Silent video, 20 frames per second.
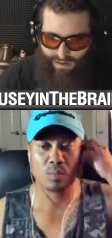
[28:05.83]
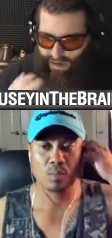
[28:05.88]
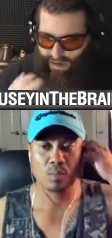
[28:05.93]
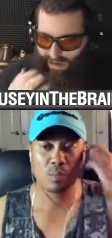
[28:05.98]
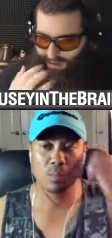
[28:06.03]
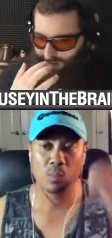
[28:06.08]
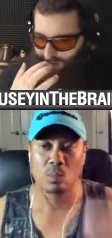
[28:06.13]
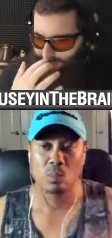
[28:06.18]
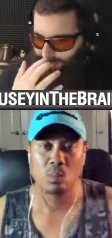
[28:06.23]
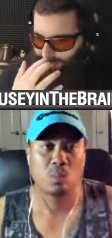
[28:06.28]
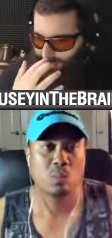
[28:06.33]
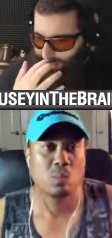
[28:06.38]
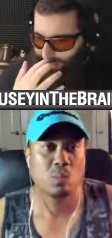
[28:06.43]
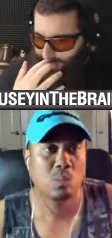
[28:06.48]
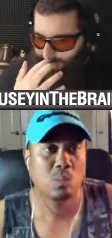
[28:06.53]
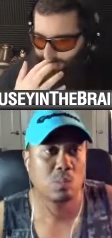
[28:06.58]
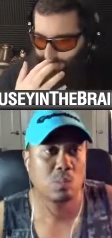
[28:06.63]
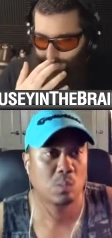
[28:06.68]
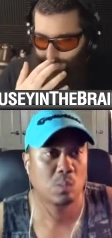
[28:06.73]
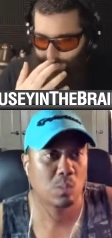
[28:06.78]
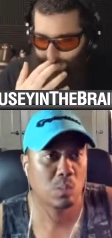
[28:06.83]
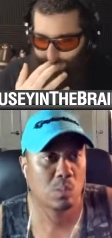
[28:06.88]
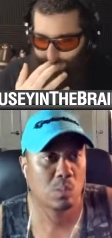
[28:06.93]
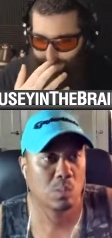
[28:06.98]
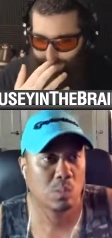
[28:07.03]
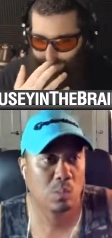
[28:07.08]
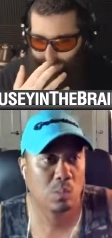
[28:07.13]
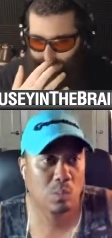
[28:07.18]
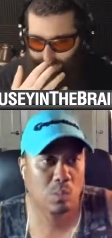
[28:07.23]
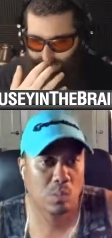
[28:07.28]
Speaker 1: yeah,
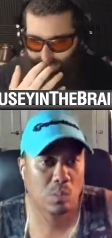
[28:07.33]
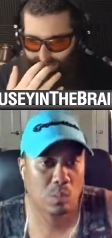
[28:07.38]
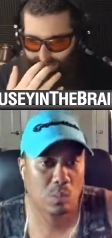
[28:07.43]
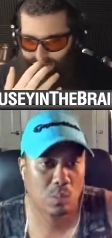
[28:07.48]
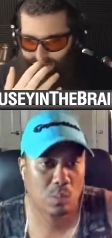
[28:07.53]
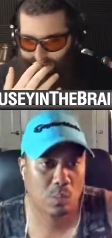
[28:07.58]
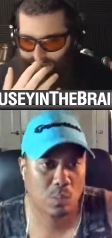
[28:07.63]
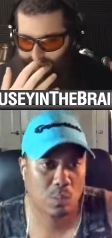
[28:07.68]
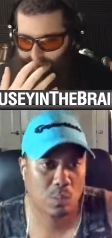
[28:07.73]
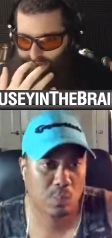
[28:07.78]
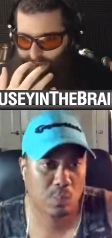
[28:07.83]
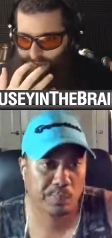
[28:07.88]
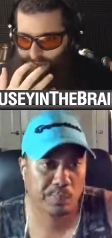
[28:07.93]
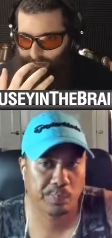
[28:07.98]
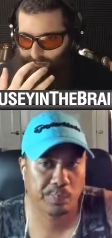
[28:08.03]
um, let's take